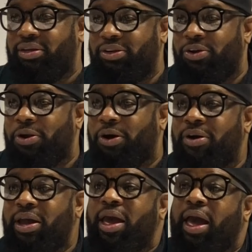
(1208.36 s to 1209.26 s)
you know.
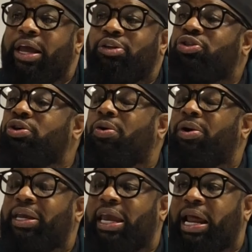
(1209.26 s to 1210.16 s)
And
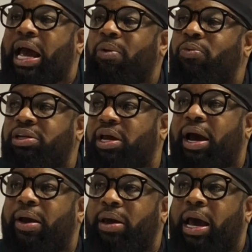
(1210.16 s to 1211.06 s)
so again,
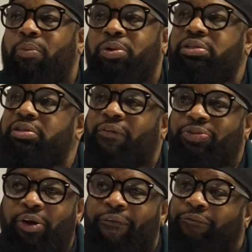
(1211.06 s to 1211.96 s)
your
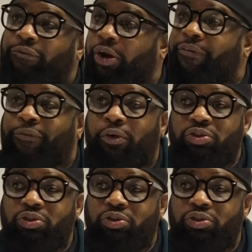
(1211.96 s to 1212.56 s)
first